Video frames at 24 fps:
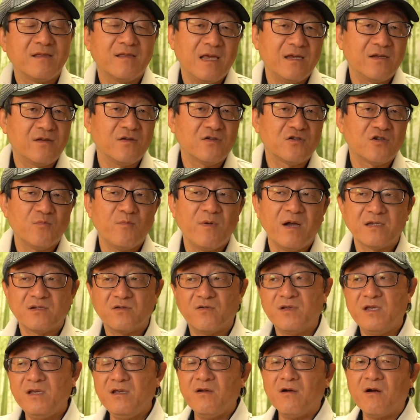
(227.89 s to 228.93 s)
Thank you so much. So
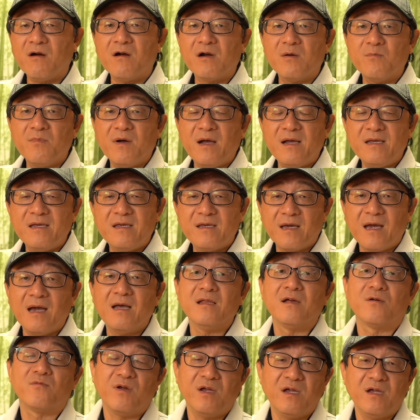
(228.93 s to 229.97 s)
here are my
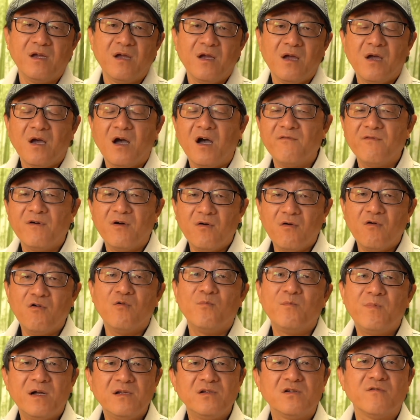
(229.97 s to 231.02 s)
gallery of a whole
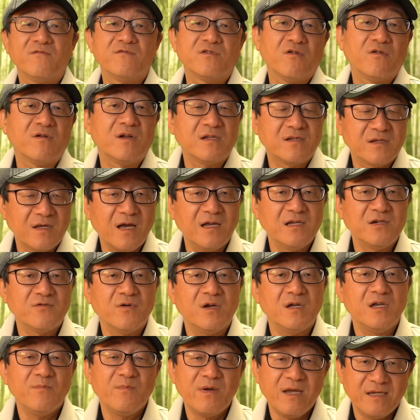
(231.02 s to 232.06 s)
bunch of Toyota
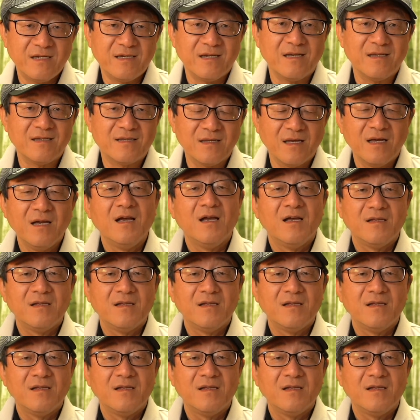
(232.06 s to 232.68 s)
Tundra images